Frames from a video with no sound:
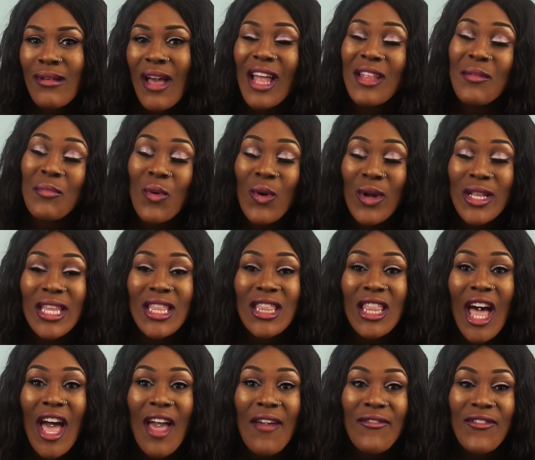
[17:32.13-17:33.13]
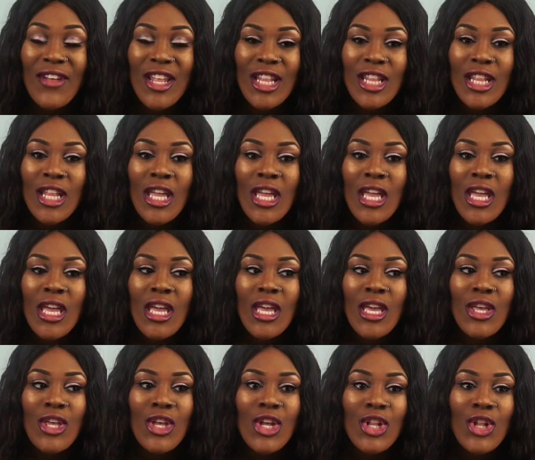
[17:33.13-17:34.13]
at a point in life, and
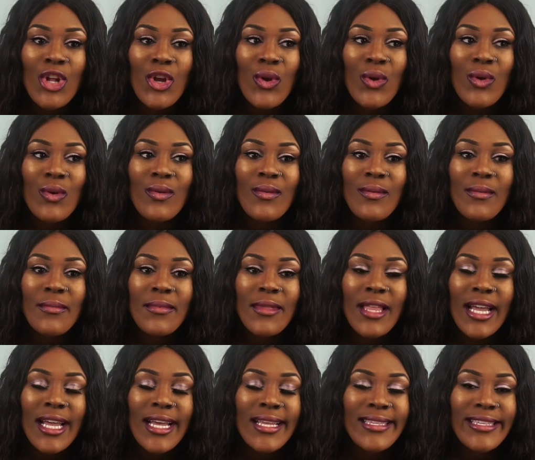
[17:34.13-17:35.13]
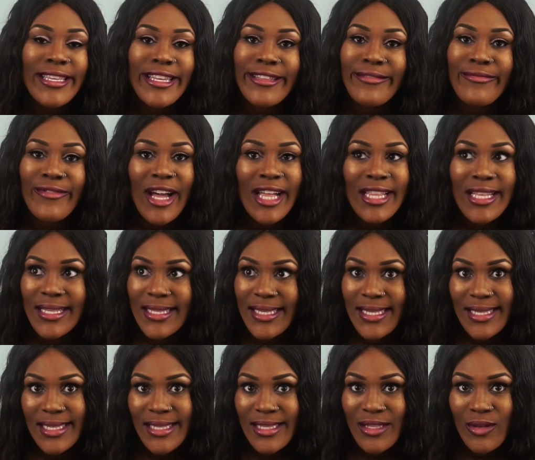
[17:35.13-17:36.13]
like I said, violence
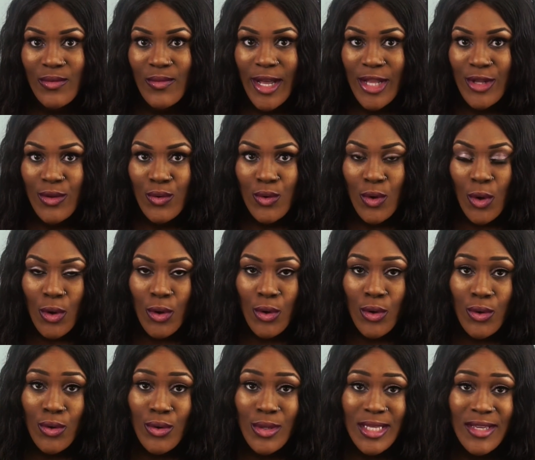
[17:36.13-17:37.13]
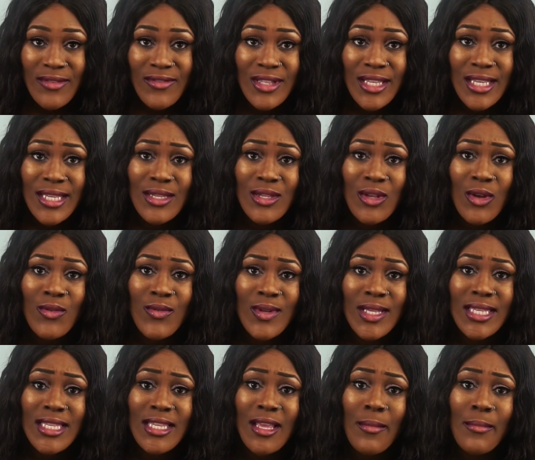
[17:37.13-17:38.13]
isn't the way to go. Definitely solve it